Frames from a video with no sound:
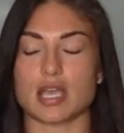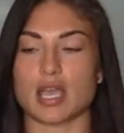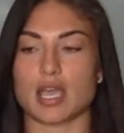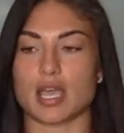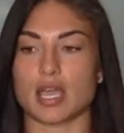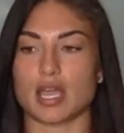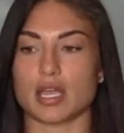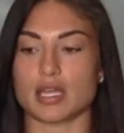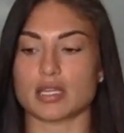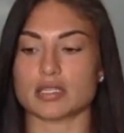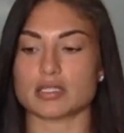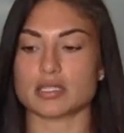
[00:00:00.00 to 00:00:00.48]

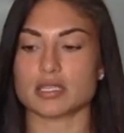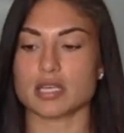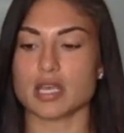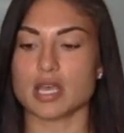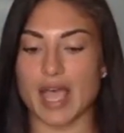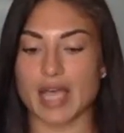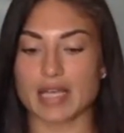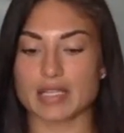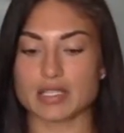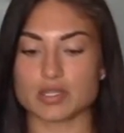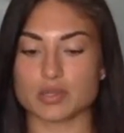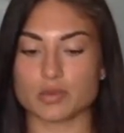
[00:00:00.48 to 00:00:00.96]
And
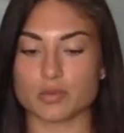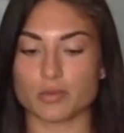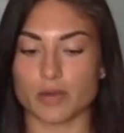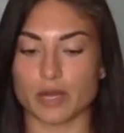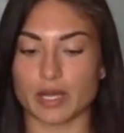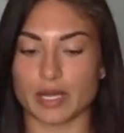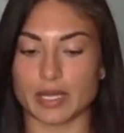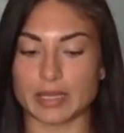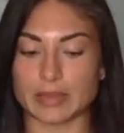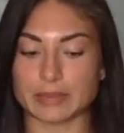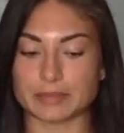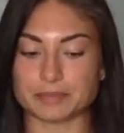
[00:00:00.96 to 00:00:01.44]
that's
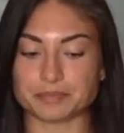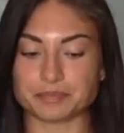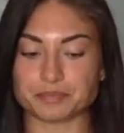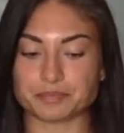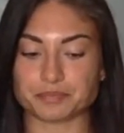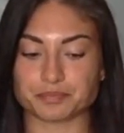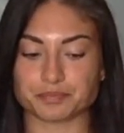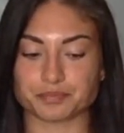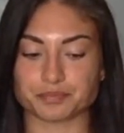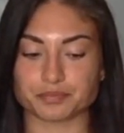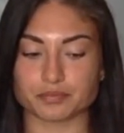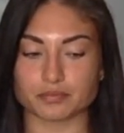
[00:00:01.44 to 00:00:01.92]
when
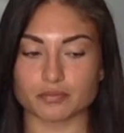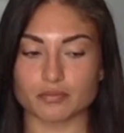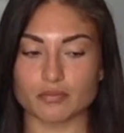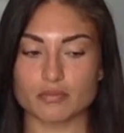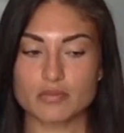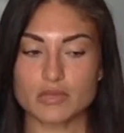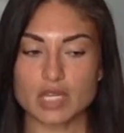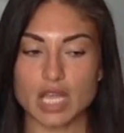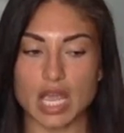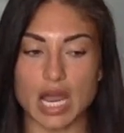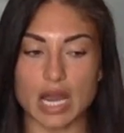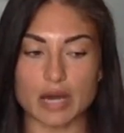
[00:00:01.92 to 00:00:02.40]

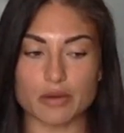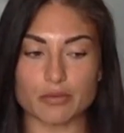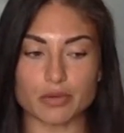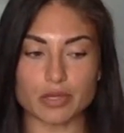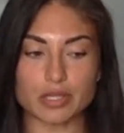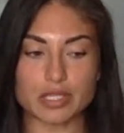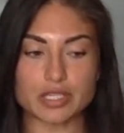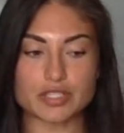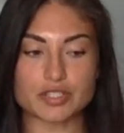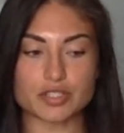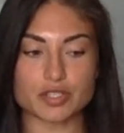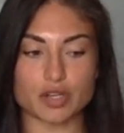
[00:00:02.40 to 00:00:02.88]
I
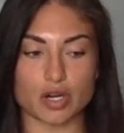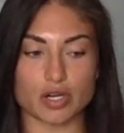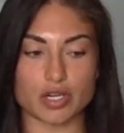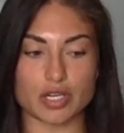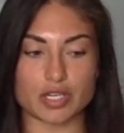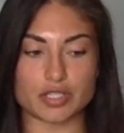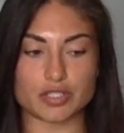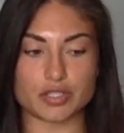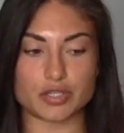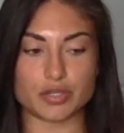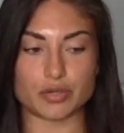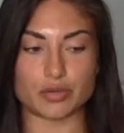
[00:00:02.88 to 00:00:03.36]
really
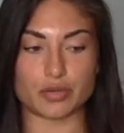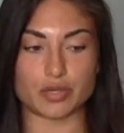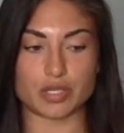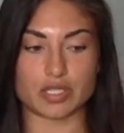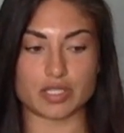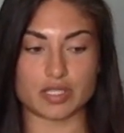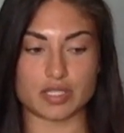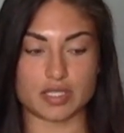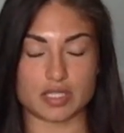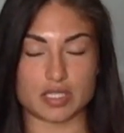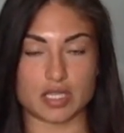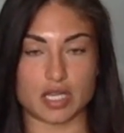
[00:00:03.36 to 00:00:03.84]
started to
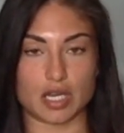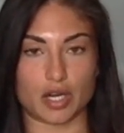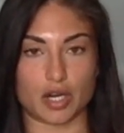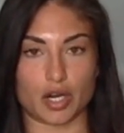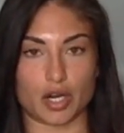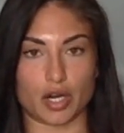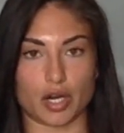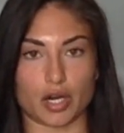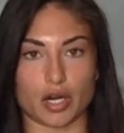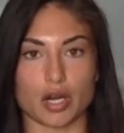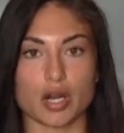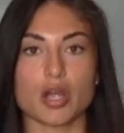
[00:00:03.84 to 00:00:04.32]

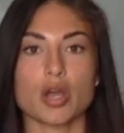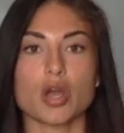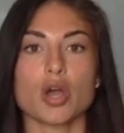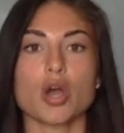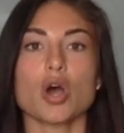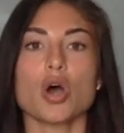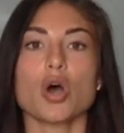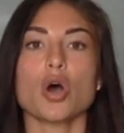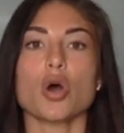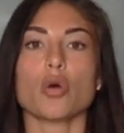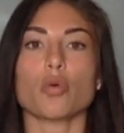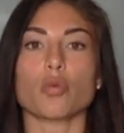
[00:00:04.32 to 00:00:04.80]
consider
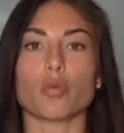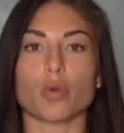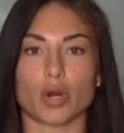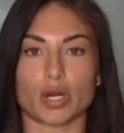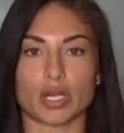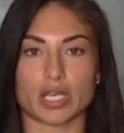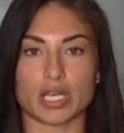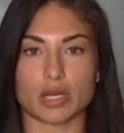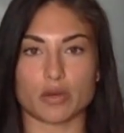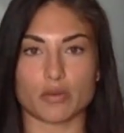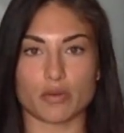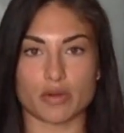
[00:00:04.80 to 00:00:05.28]

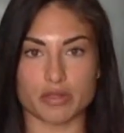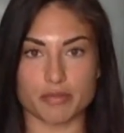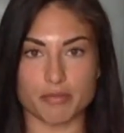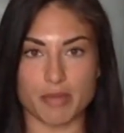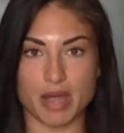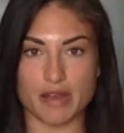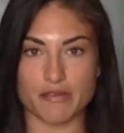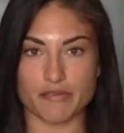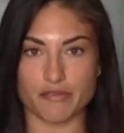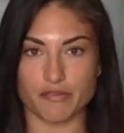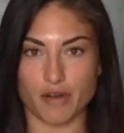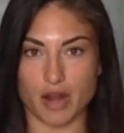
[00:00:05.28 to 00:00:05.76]
working with
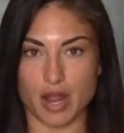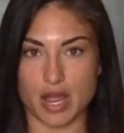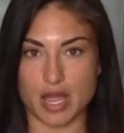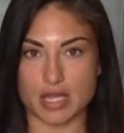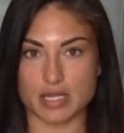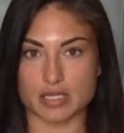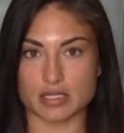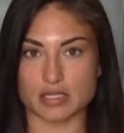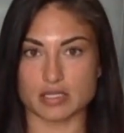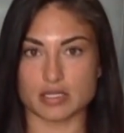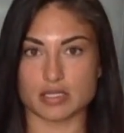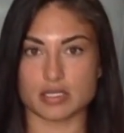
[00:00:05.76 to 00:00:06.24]
my
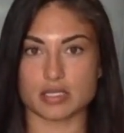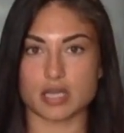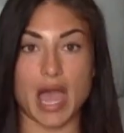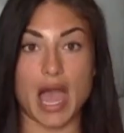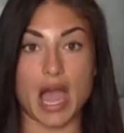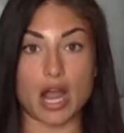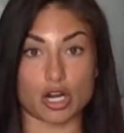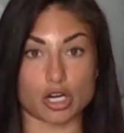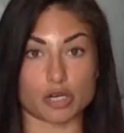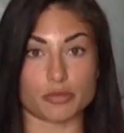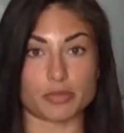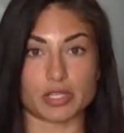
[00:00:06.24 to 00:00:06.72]
friends
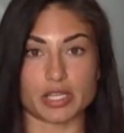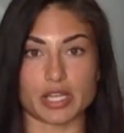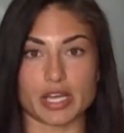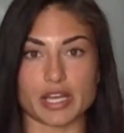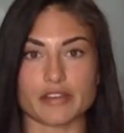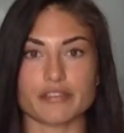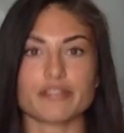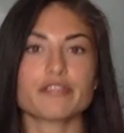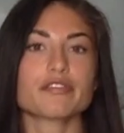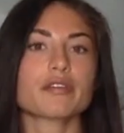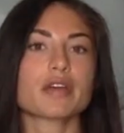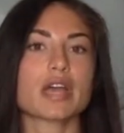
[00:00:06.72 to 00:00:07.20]
at
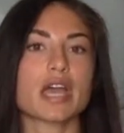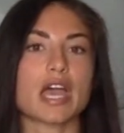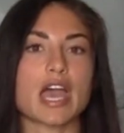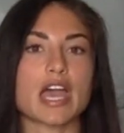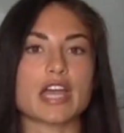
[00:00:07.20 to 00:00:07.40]
Herbalife.